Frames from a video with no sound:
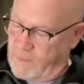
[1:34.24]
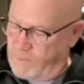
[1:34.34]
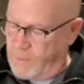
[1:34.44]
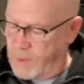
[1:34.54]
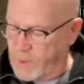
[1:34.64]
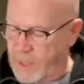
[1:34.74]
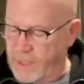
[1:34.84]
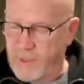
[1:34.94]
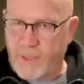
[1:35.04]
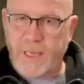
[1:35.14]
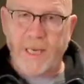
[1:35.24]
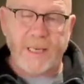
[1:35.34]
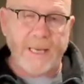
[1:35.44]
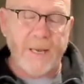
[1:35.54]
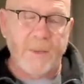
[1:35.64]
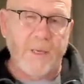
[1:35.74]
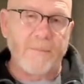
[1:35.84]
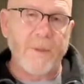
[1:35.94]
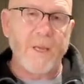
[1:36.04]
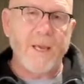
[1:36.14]
put them right in your kit, label
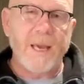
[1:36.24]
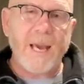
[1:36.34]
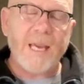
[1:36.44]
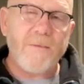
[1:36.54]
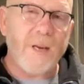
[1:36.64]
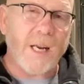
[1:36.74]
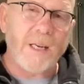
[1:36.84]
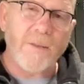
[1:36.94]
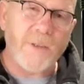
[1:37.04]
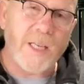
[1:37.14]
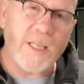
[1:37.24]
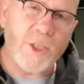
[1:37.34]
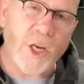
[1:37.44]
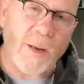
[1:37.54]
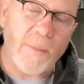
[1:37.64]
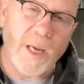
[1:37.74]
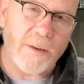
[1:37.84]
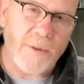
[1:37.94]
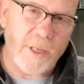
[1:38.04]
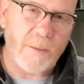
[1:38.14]
them. Hey, you've got enough to get the job done.
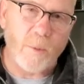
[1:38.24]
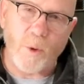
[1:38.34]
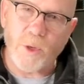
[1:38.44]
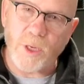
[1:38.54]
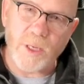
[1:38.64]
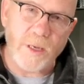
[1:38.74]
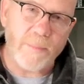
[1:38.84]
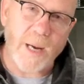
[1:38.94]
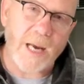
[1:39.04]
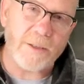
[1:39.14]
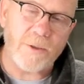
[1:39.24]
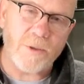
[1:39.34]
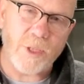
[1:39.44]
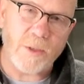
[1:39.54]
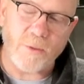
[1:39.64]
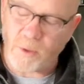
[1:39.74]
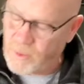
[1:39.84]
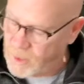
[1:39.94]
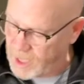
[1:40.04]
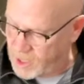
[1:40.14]
If you need more, you can come back to your central
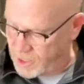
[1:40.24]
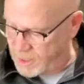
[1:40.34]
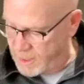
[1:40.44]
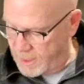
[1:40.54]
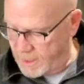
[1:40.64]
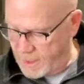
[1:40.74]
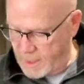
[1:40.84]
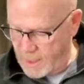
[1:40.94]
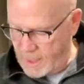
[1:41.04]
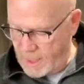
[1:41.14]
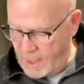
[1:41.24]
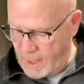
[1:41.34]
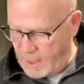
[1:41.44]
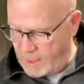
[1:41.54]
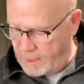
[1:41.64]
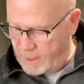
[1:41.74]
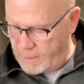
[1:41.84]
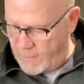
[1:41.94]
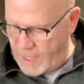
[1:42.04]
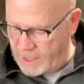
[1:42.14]
location. So
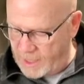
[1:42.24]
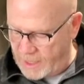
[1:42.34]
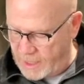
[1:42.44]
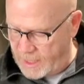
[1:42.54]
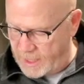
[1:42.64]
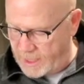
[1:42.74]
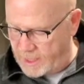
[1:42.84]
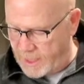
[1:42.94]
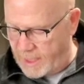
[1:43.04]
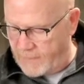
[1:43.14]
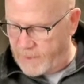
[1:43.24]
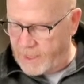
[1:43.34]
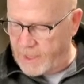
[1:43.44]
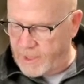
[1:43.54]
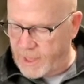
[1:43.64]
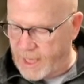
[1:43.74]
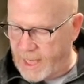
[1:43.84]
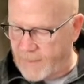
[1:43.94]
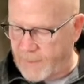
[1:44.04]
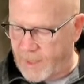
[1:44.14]
basically, this kind of clears it
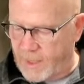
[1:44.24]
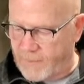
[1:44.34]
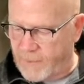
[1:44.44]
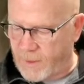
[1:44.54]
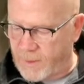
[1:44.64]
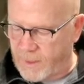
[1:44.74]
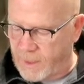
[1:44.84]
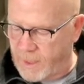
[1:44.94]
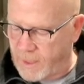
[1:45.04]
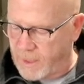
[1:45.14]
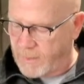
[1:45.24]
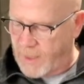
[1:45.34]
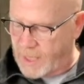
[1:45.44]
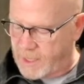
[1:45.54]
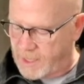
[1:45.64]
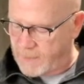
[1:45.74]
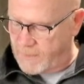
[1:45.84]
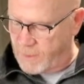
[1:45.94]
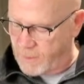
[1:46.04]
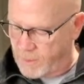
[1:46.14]
up, for the basics of
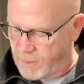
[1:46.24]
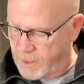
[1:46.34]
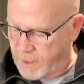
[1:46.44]
tools.